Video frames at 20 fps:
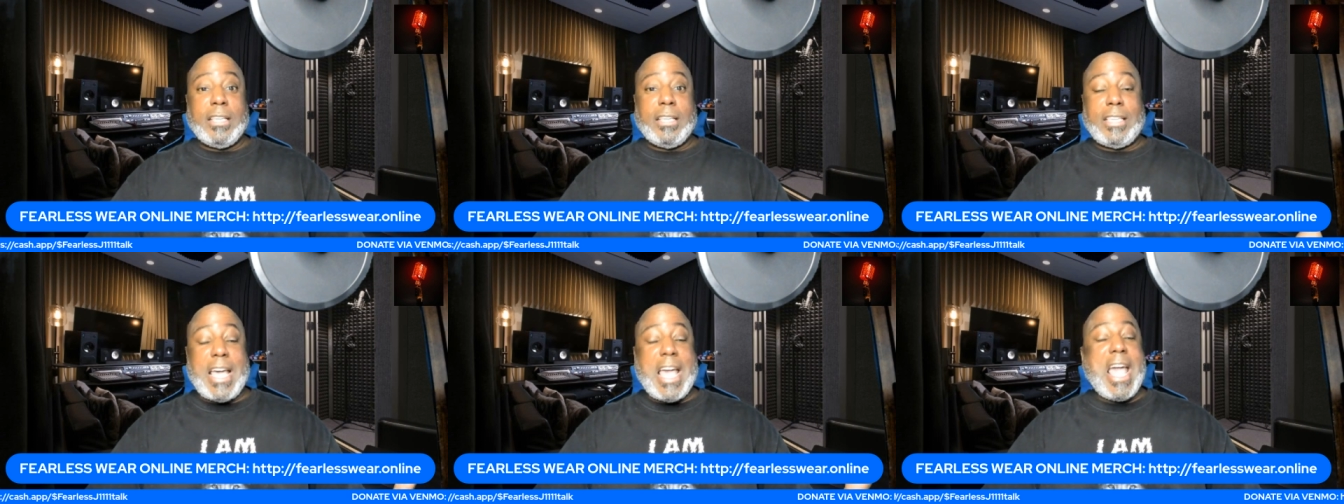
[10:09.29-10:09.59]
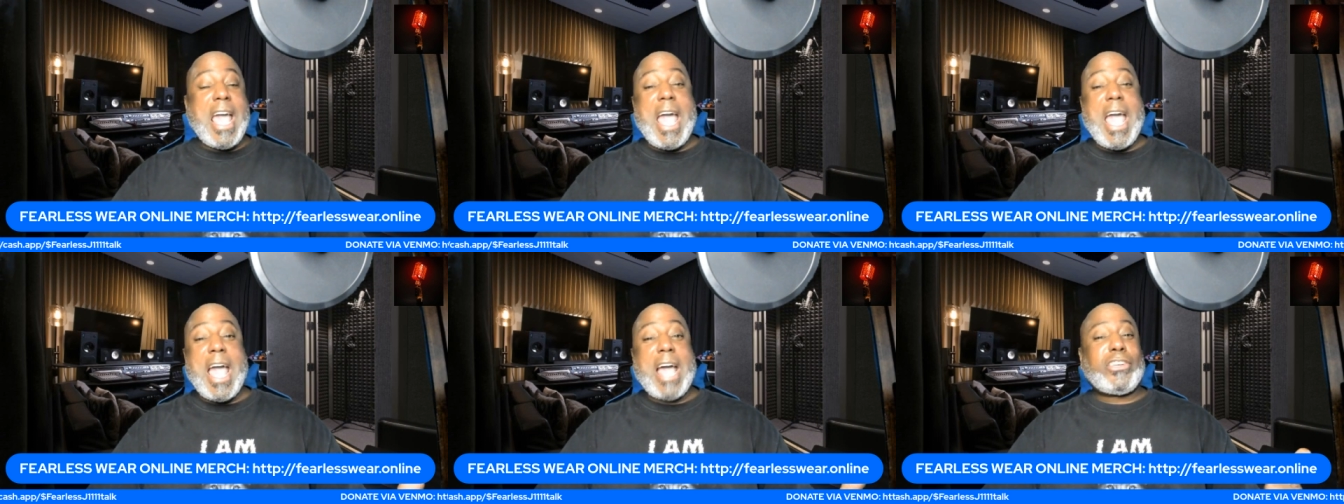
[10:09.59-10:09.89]
they
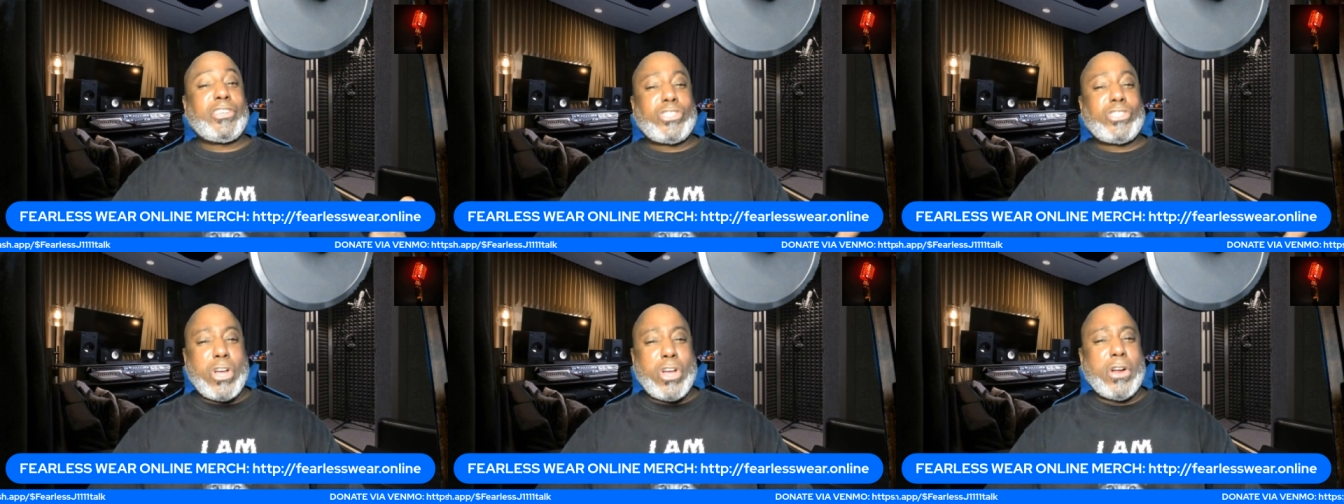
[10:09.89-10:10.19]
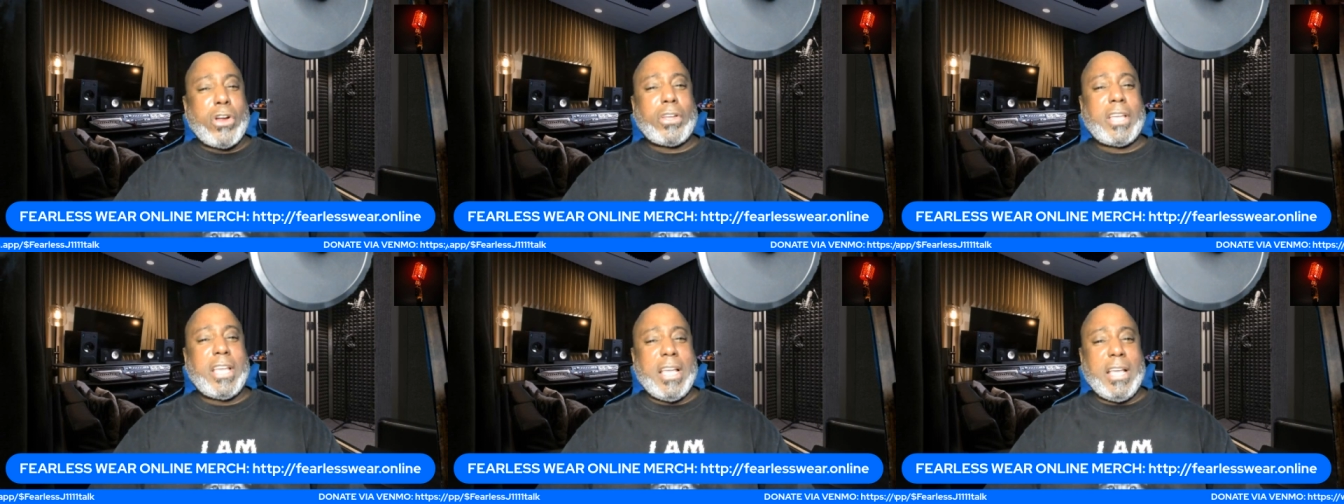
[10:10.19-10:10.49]
had
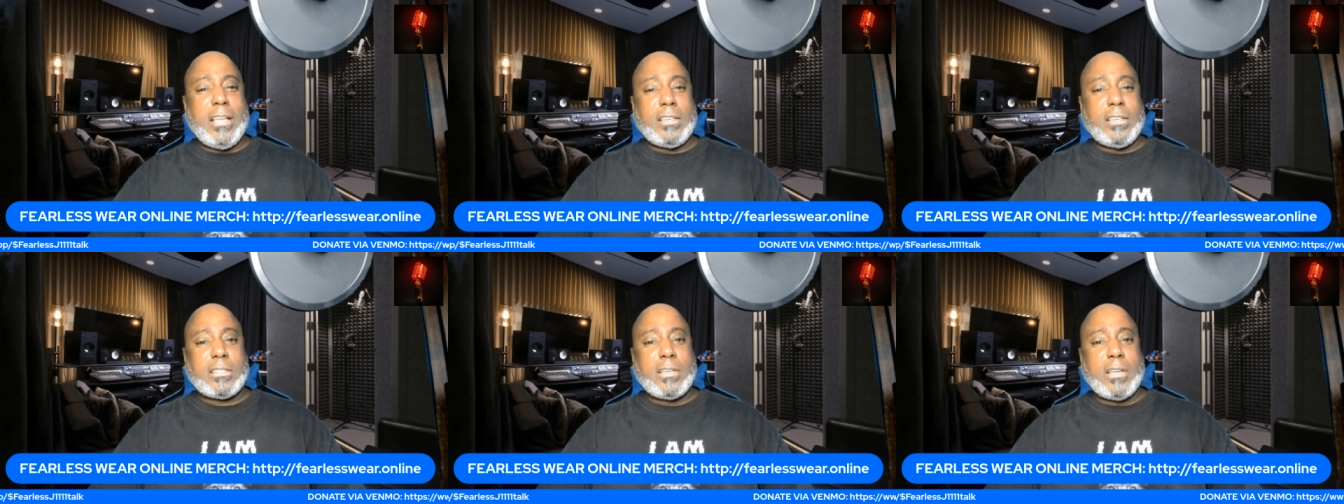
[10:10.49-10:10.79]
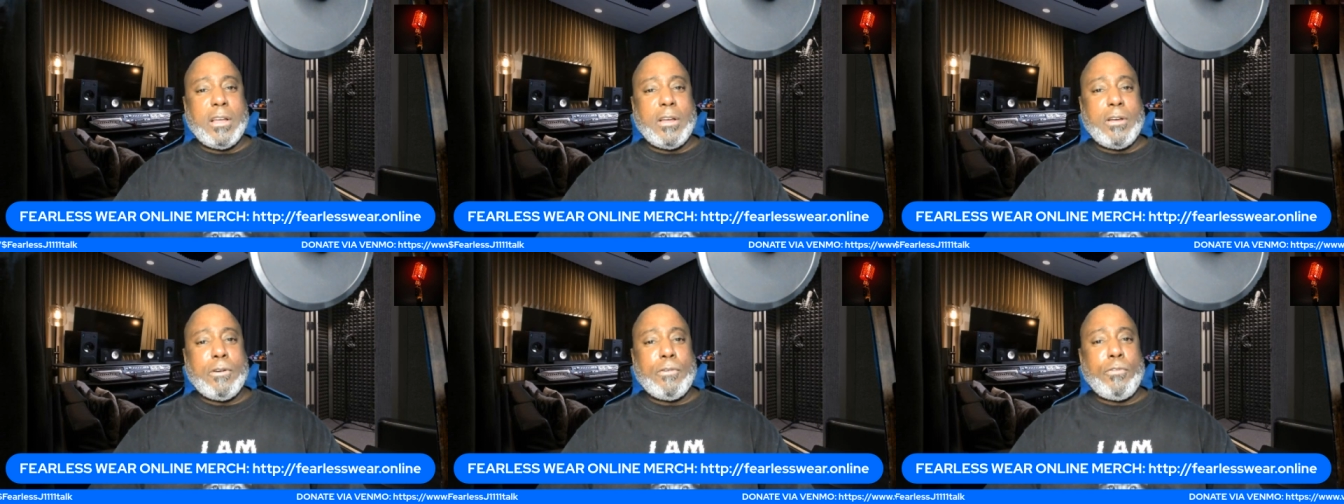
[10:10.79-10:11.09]
turkeys
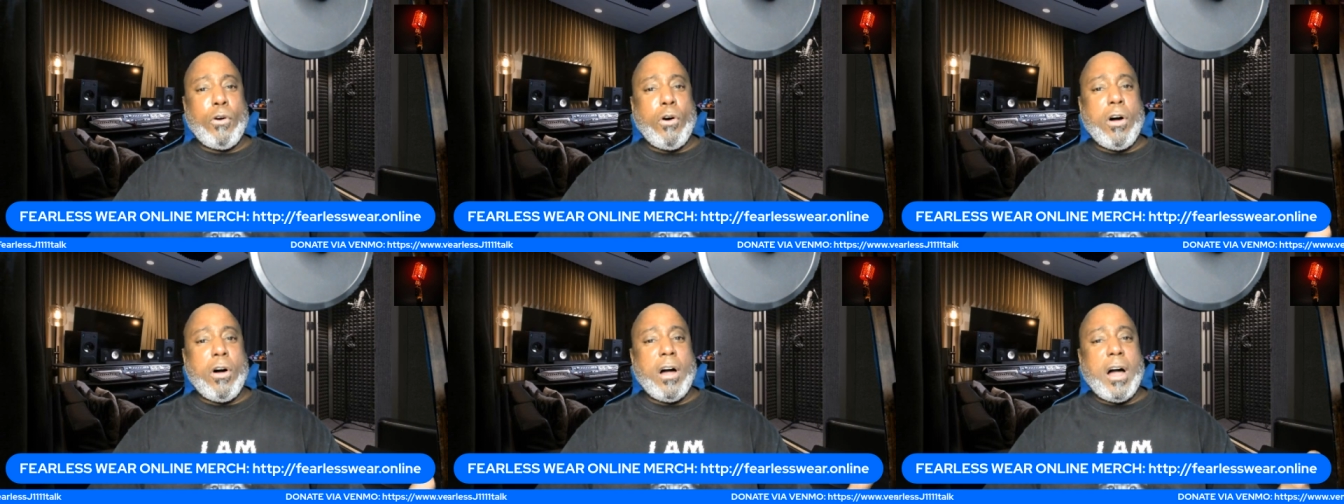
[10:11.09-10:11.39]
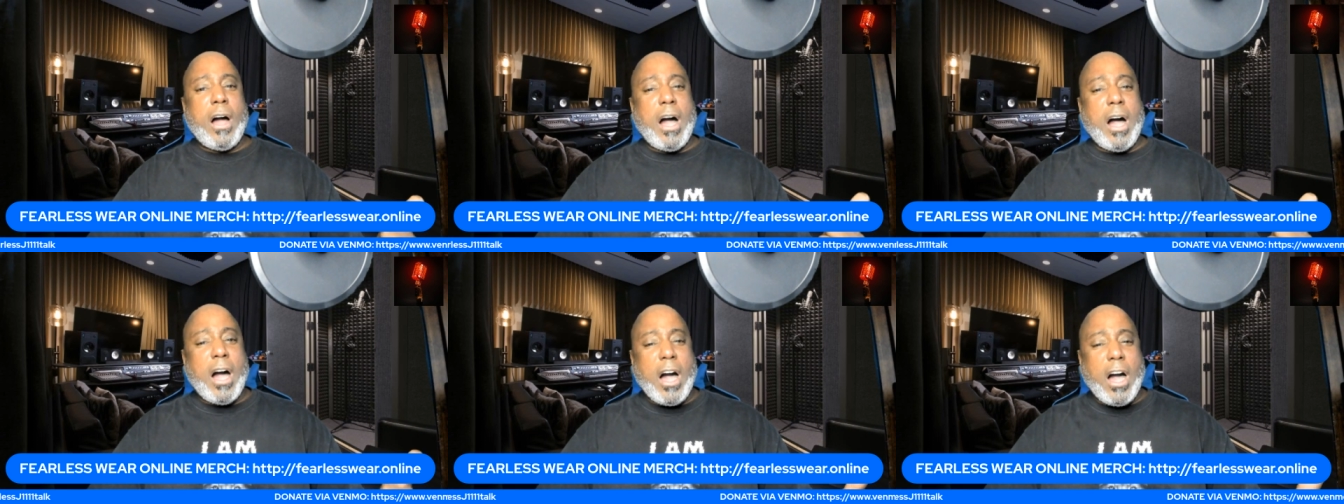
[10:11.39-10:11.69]
for
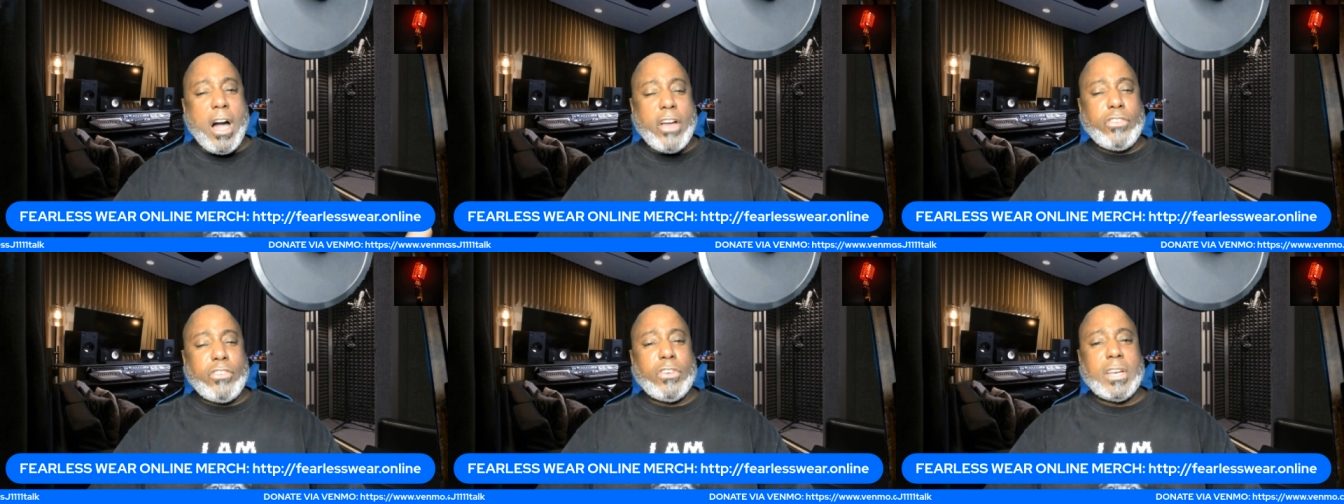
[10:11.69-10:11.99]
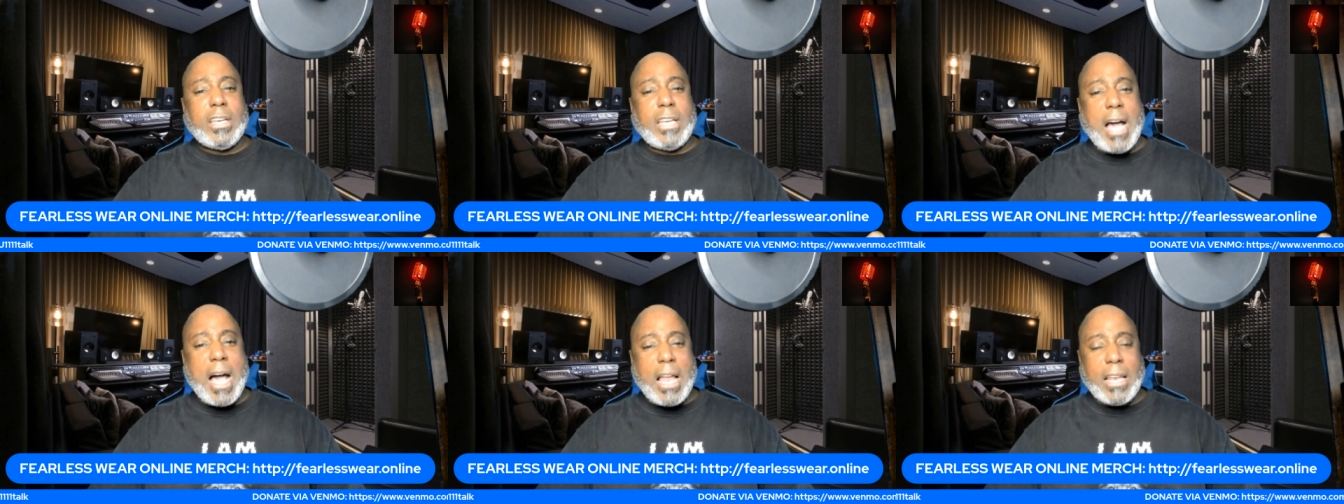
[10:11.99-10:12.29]

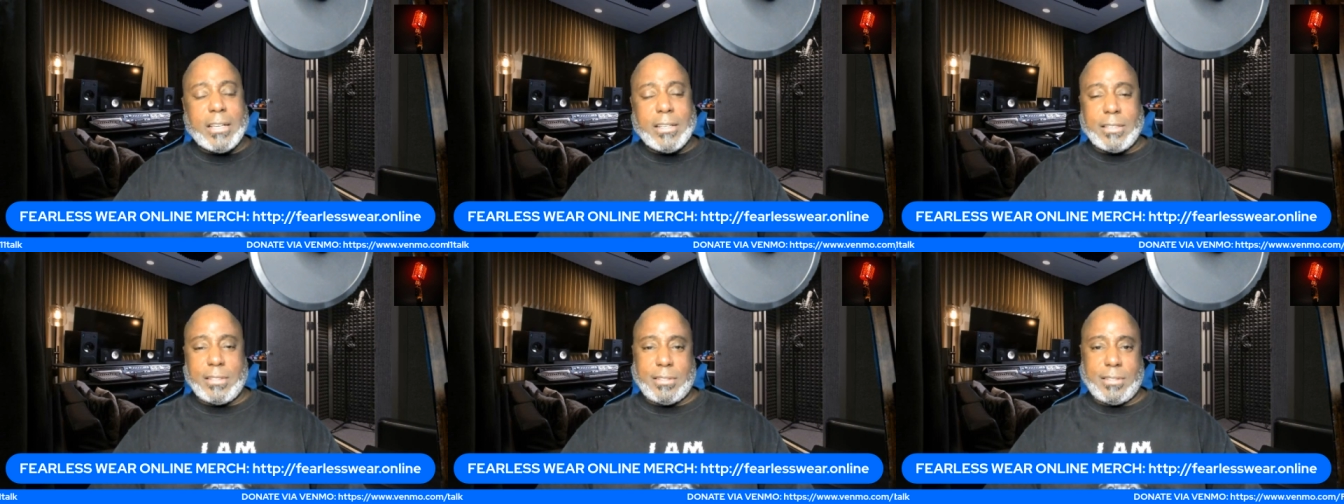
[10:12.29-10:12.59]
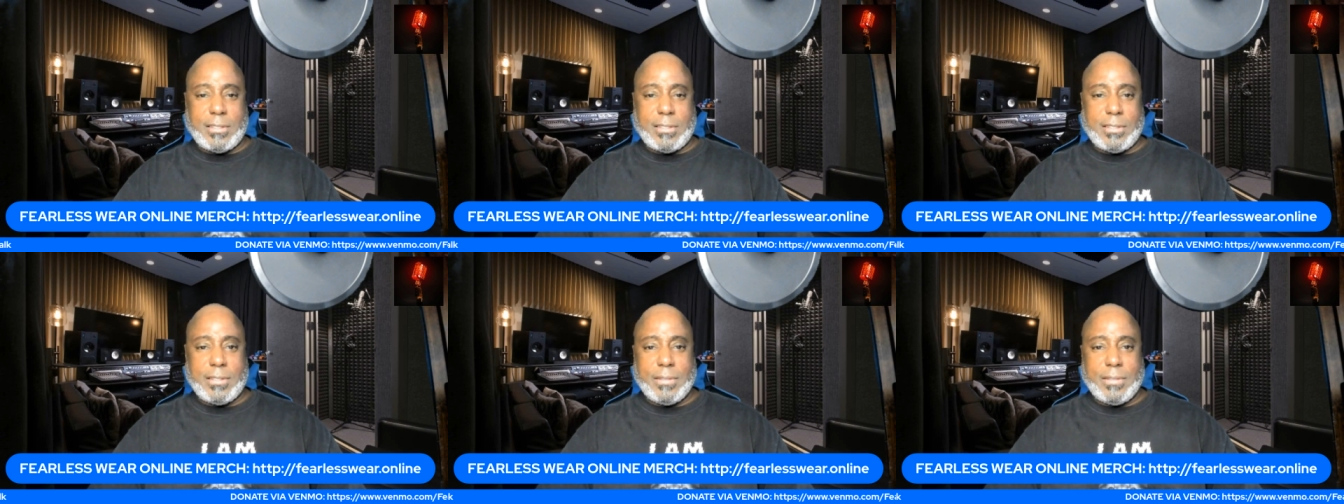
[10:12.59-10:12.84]
$100.